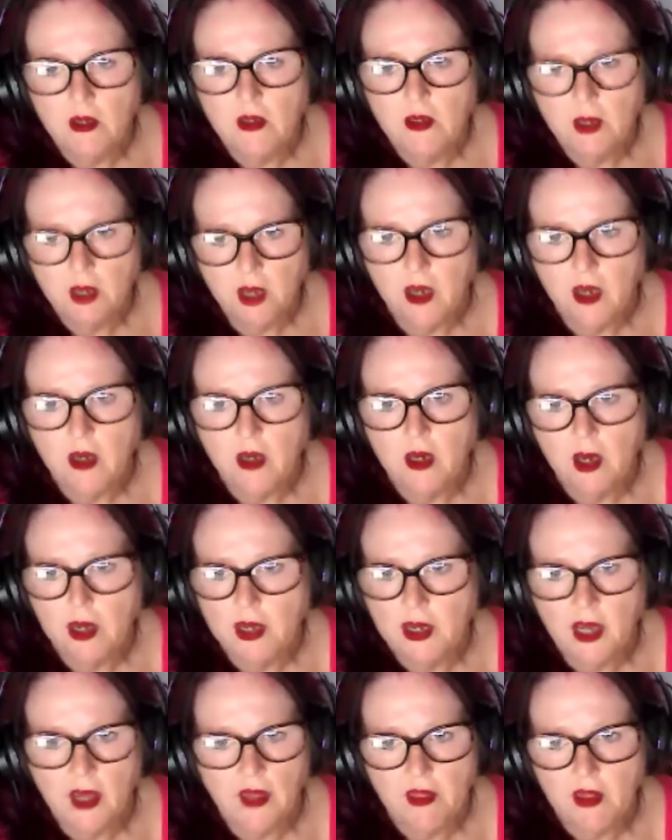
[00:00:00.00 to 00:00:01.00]
Yeah. I
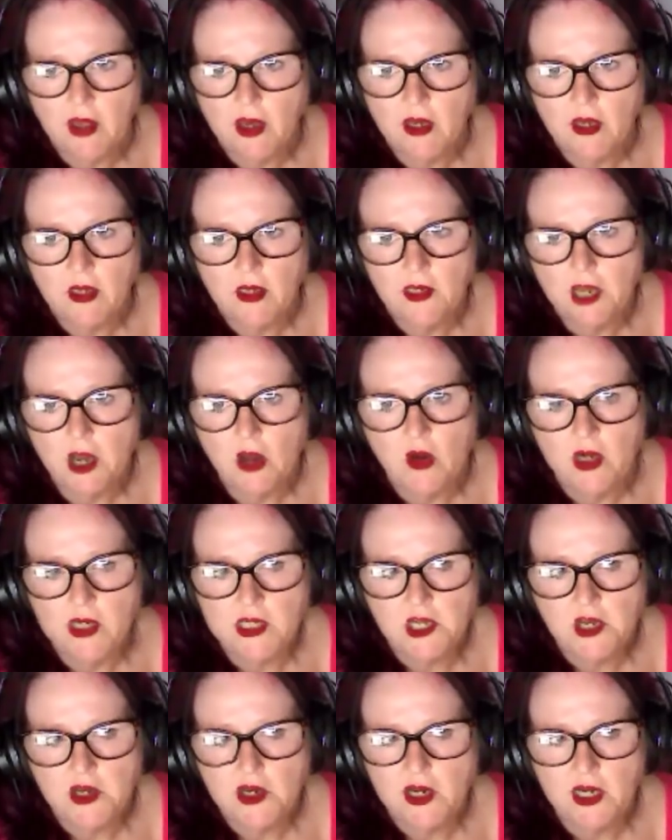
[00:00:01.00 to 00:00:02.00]
get that. No, I
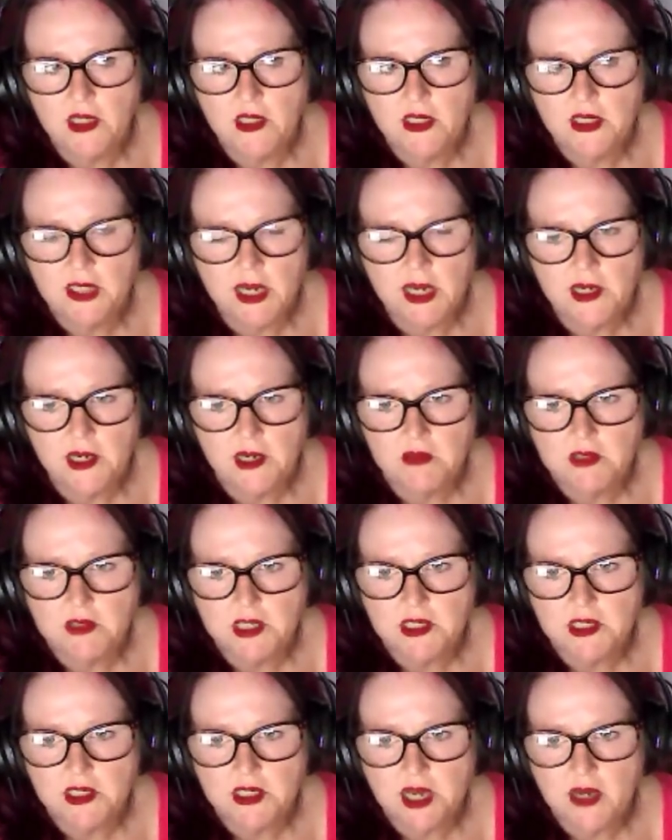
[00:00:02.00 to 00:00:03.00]
totally understand. I was
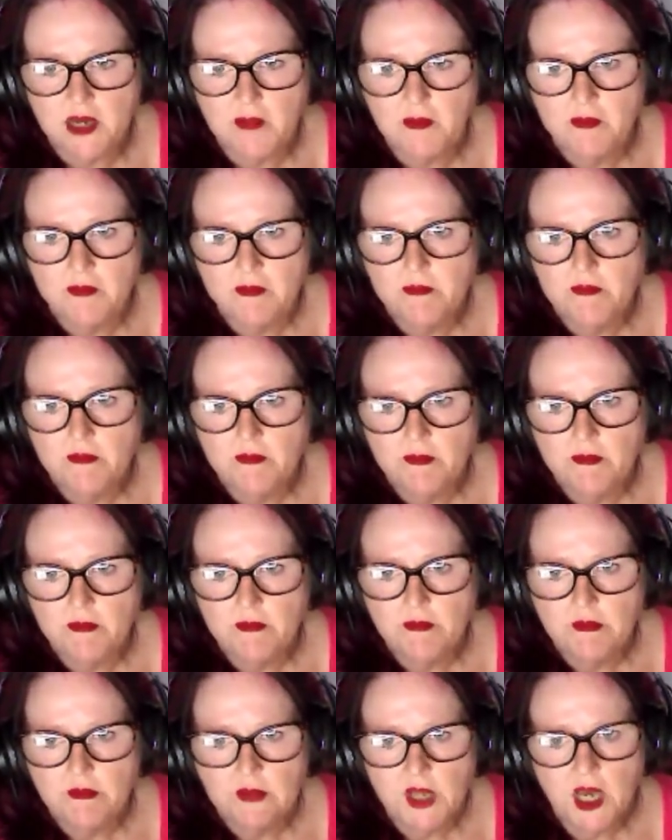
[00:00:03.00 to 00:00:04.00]
the same.
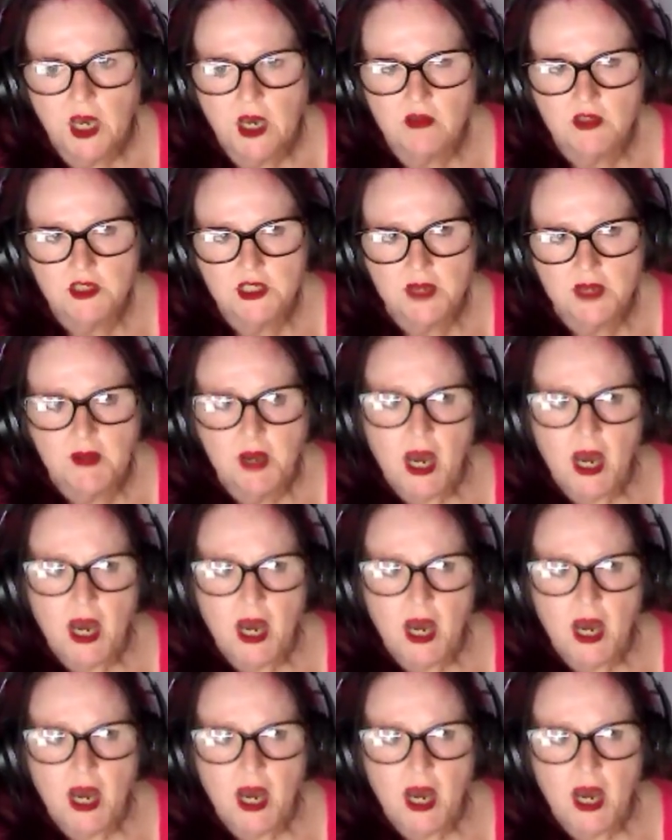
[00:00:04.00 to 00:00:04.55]
Yeah, I was the same.